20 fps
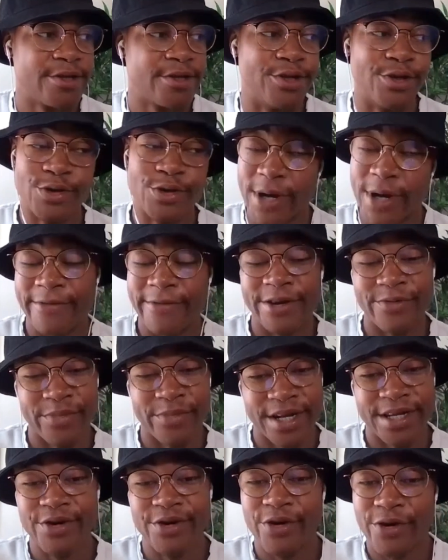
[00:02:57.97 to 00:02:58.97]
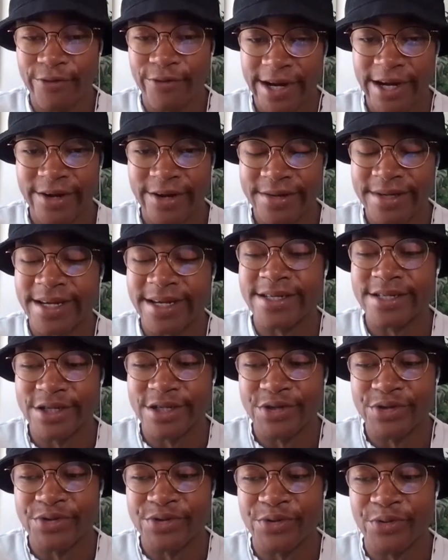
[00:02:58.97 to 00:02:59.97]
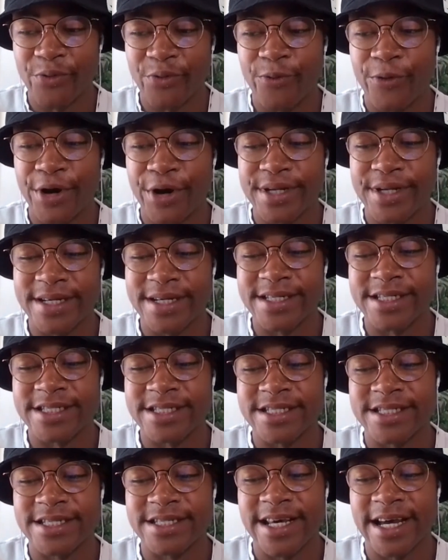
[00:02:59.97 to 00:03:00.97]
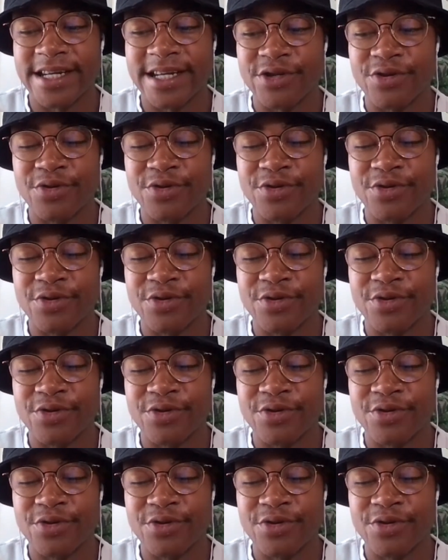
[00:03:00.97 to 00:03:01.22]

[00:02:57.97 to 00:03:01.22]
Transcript: do you have enough money to go around? And two, what does that